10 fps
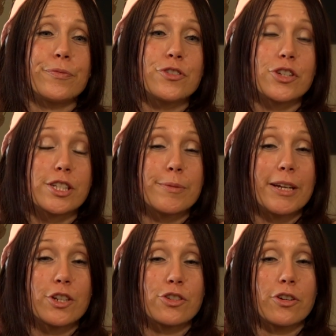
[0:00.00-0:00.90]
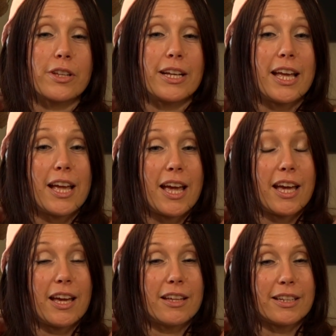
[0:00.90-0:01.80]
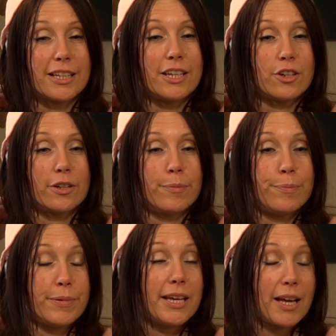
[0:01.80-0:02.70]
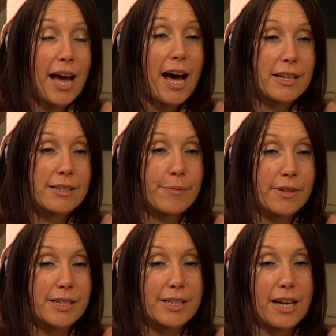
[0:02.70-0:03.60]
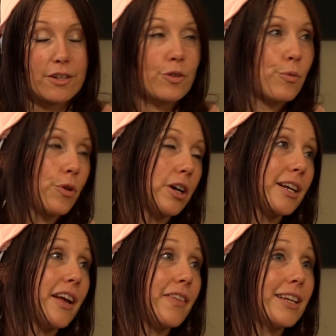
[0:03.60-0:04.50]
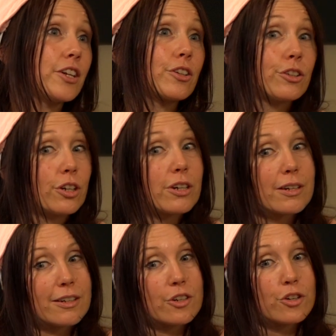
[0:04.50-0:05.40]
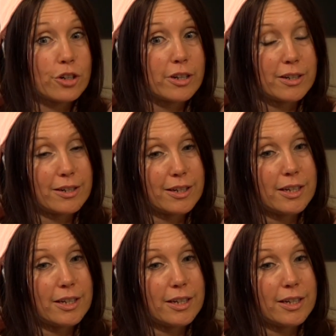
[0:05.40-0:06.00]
just to make sure that like he could be at something to get an award and that he could look good.